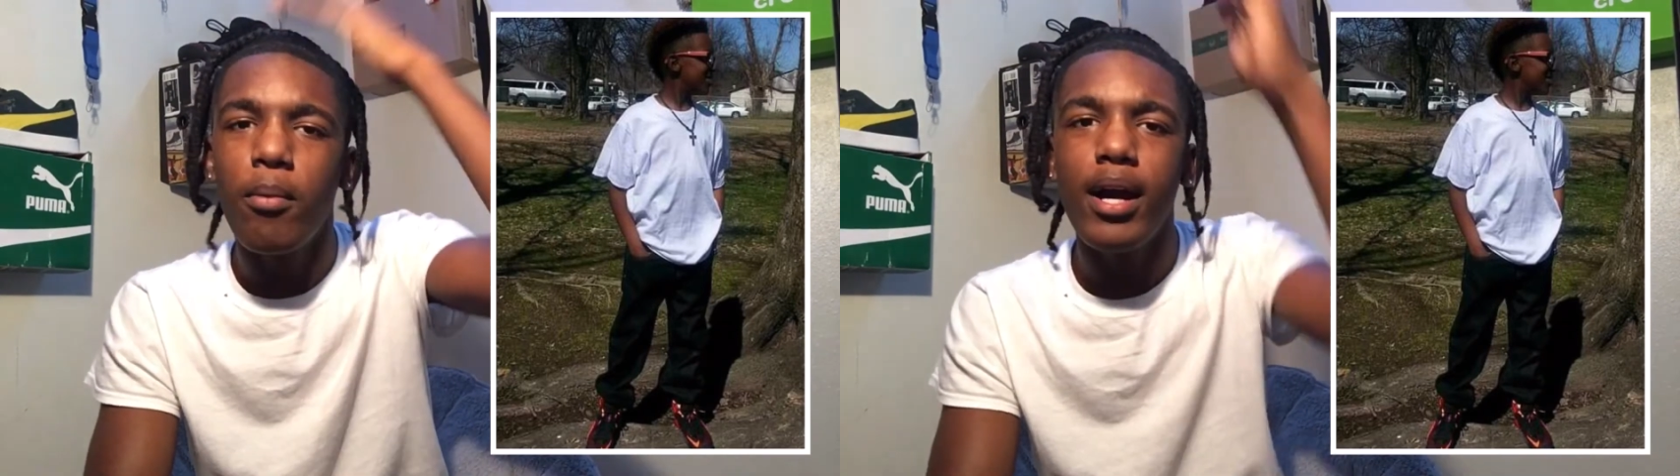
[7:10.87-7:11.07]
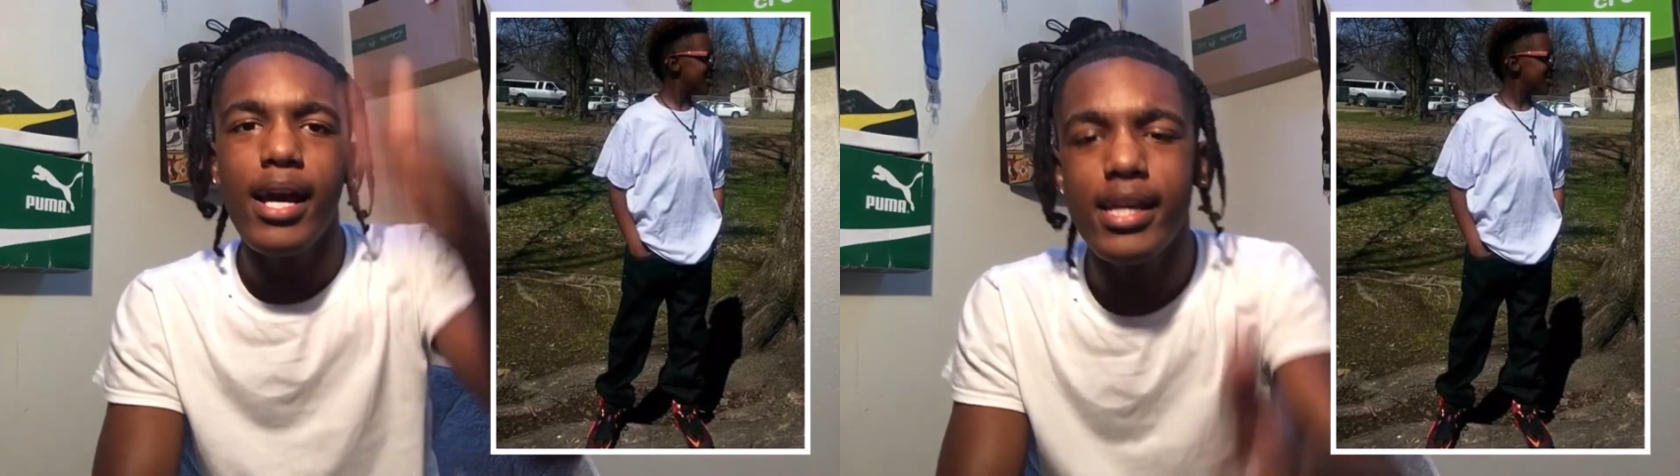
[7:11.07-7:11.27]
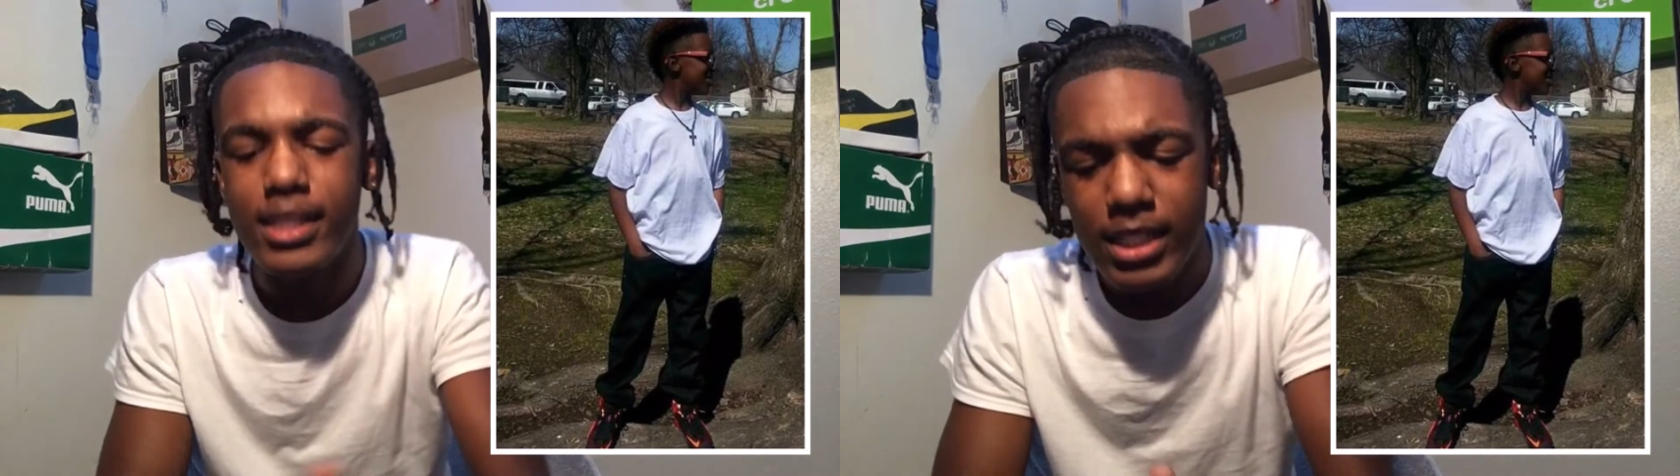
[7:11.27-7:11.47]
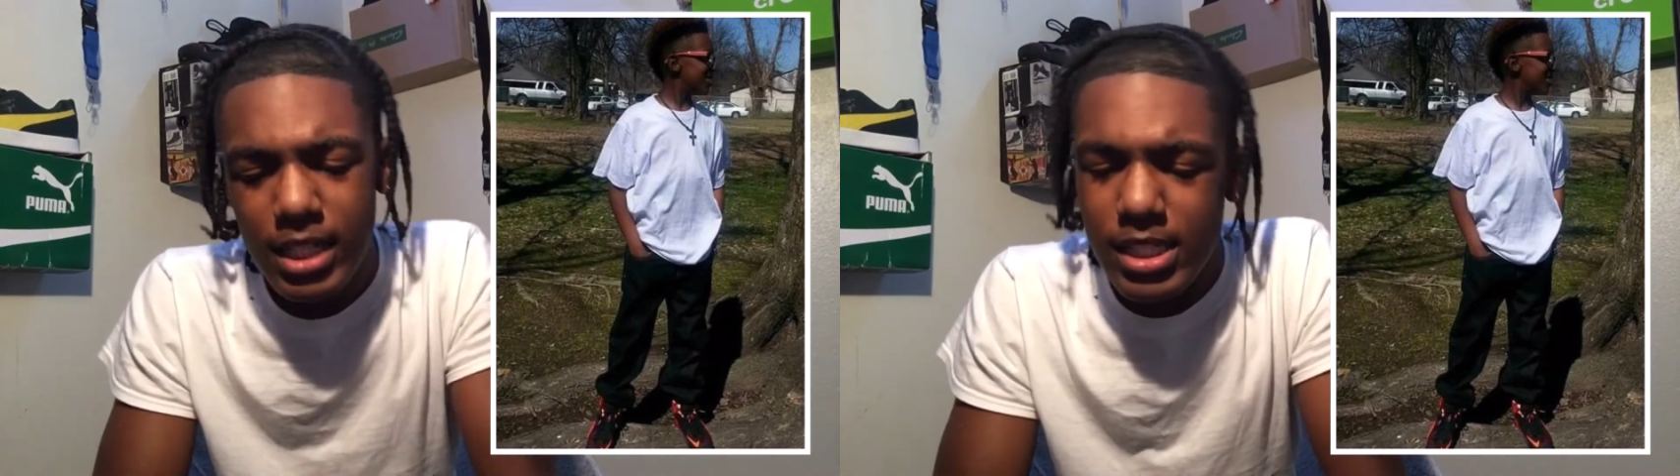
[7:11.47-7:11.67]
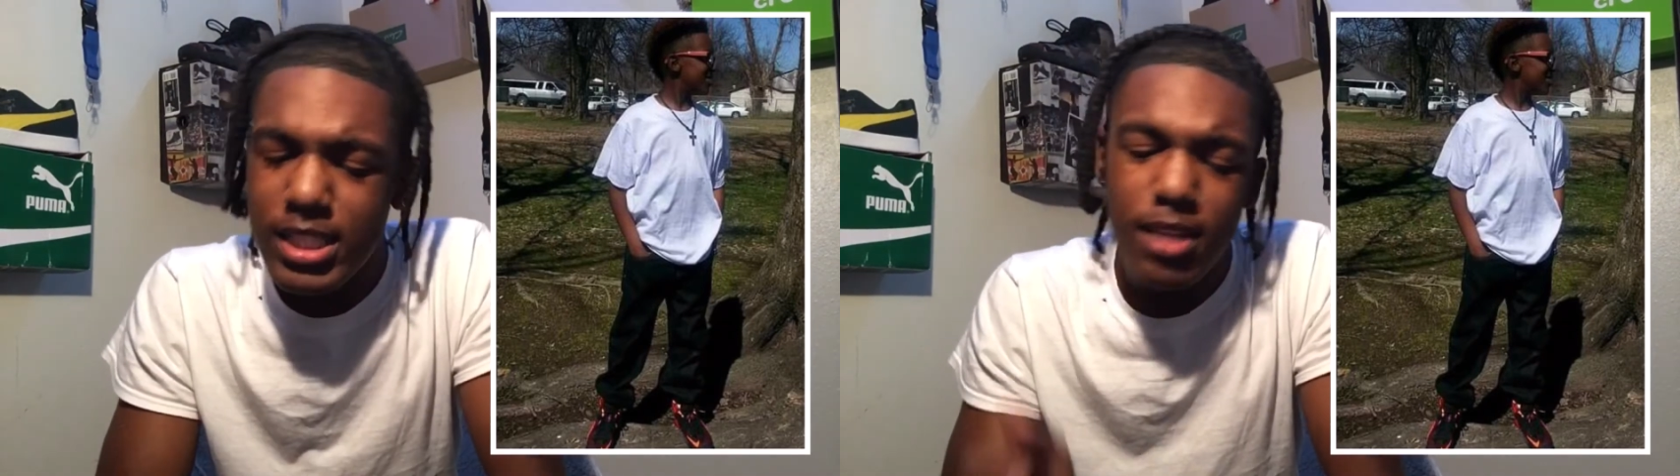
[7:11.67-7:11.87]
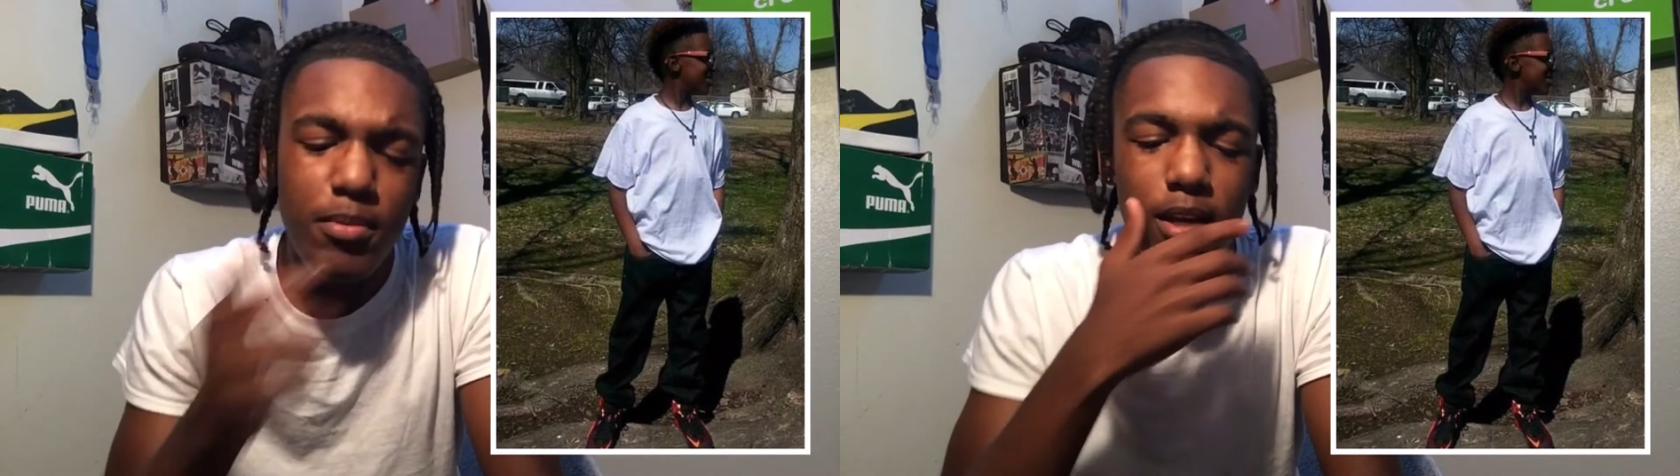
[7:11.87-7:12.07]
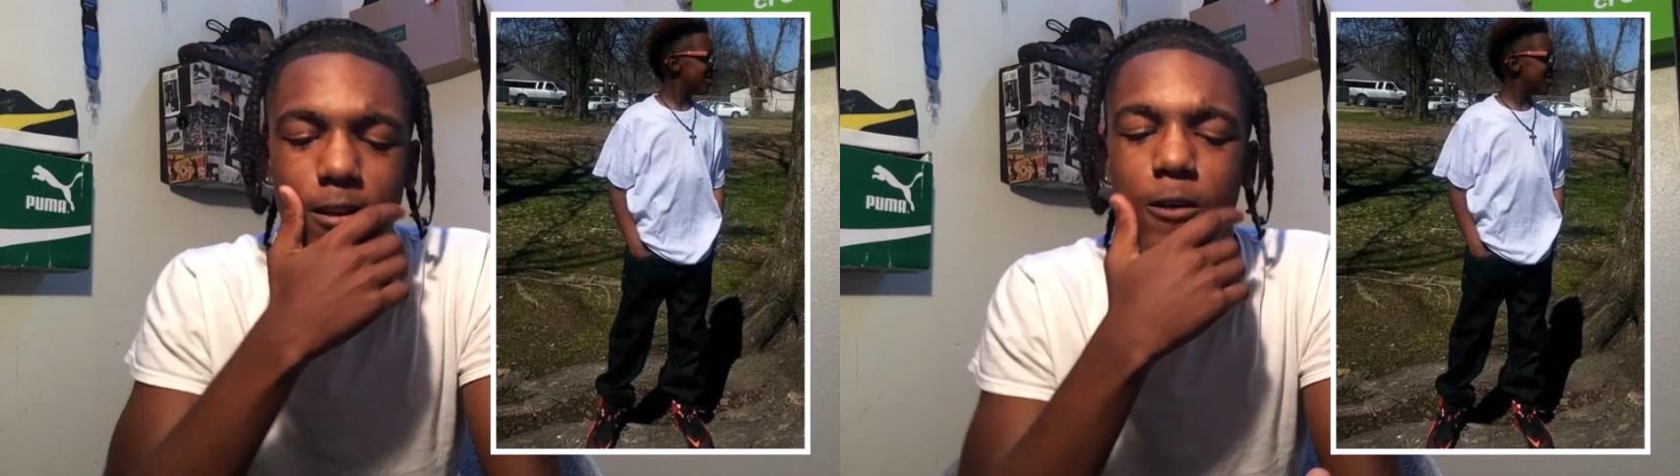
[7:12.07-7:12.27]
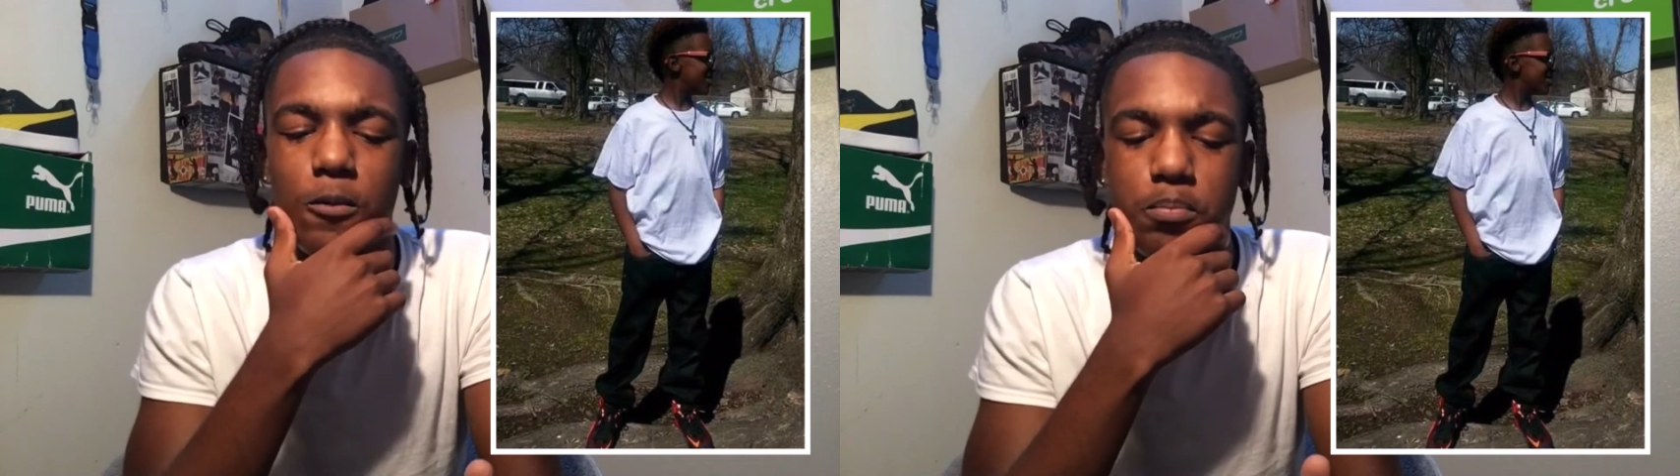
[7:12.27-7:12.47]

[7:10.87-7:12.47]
But hey, check me out, though.